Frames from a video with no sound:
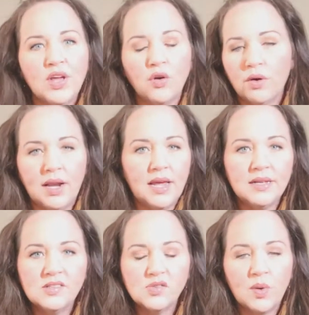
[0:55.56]
the
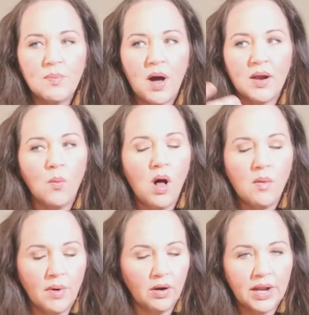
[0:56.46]
ingredients we bought at
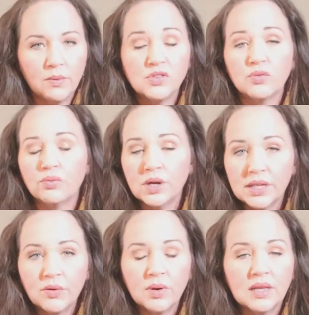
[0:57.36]
Walmart. It was
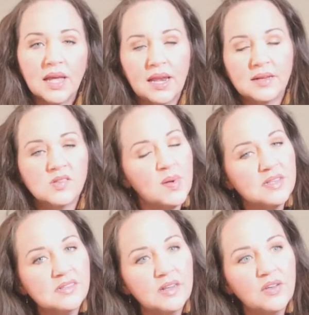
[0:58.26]
really
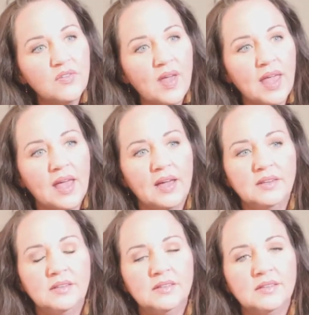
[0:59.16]
inexpensive
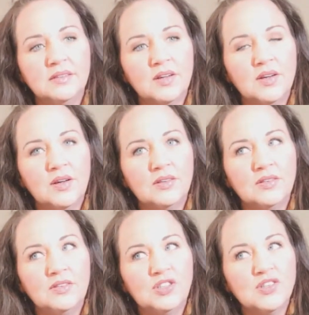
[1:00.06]
and
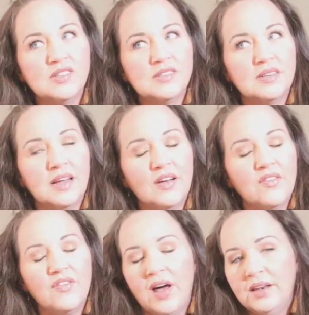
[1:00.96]
just
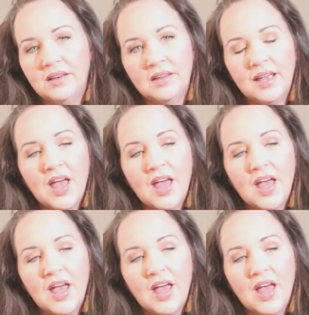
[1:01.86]
fun.